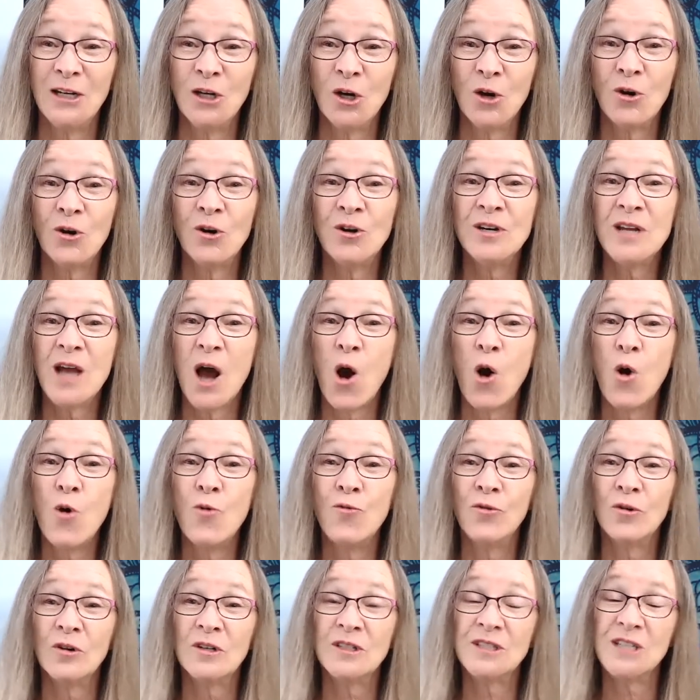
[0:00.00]
learned
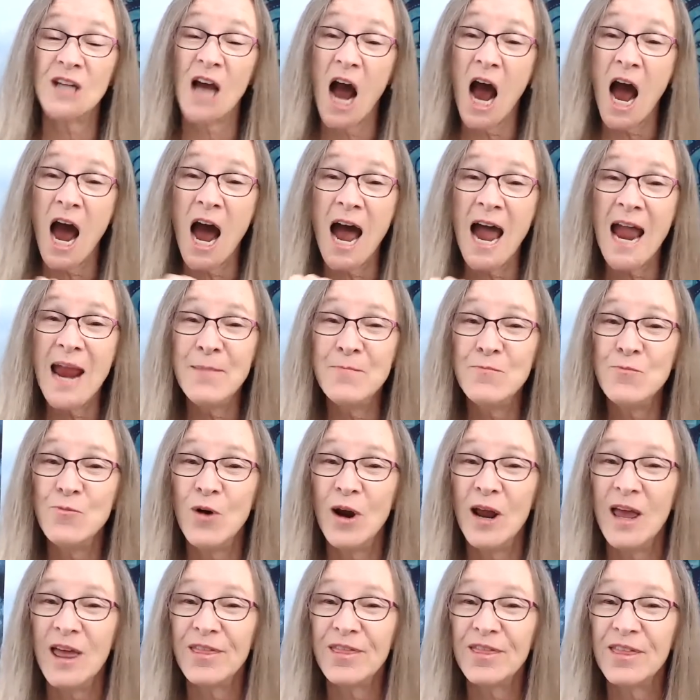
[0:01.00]
over time
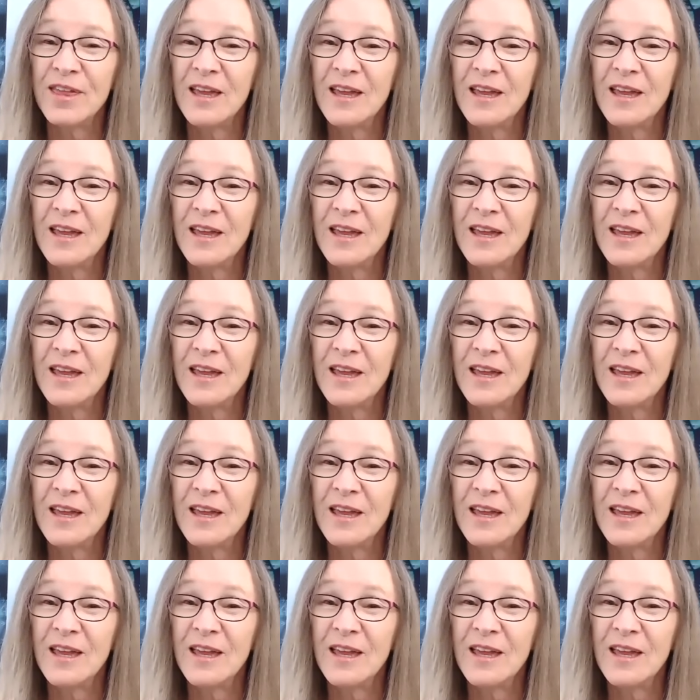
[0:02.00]
with